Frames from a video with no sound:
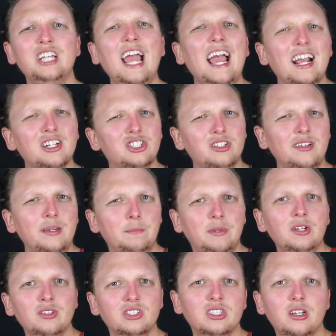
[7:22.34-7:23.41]
actually
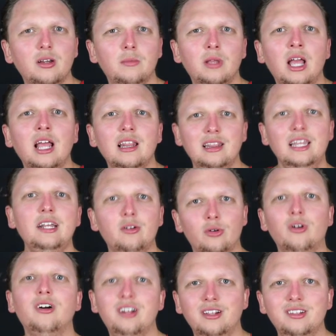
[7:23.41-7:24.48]
builds up
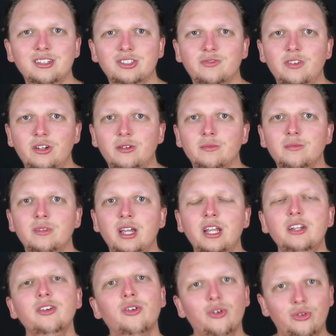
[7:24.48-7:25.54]
later on in this film,
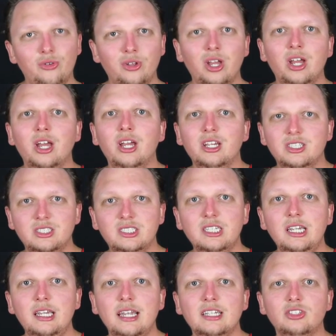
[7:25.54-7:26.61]
and you'll
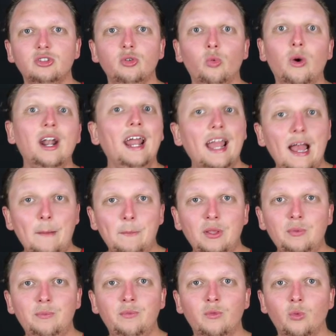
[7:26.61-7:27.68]
see as to what
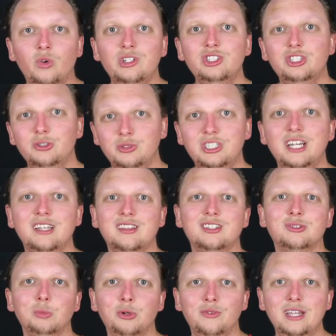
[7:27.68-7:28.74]
happened once you check
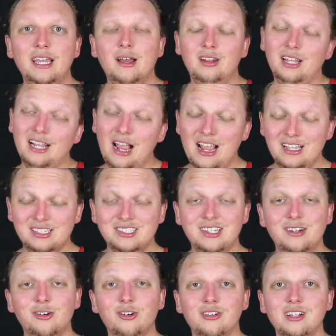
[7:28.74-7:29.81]
this movie out, like I
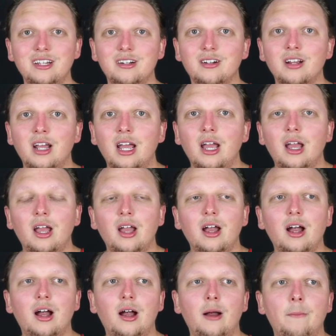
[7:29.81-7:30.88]
said earlier.
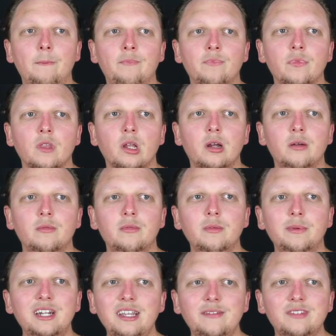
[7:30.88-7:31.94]

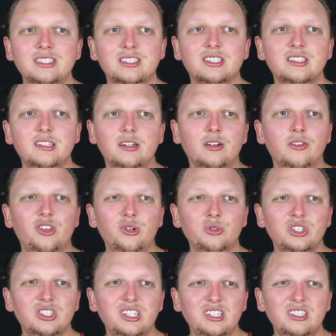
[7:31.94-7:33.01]
But even still,
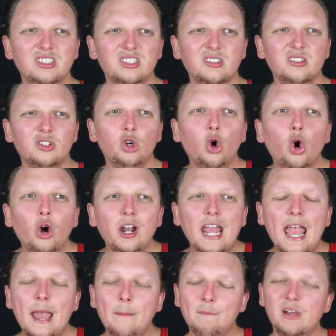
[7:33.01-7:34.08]
those scenes could
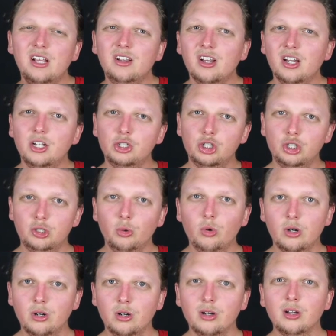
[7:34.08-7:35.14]
have been cut
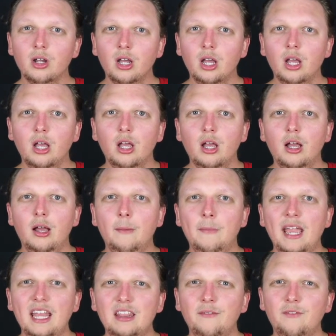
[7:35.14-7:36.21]
shorter,
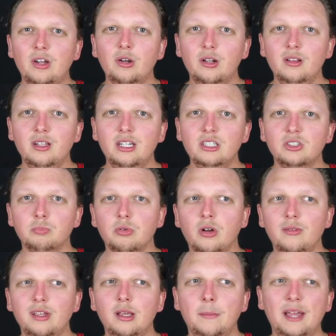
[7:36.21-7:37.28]
at the very least,
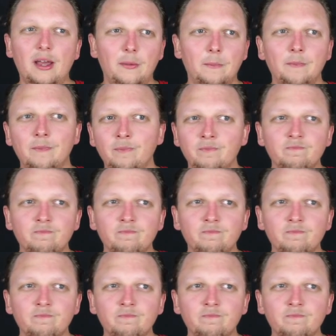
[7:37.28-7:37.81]
probably about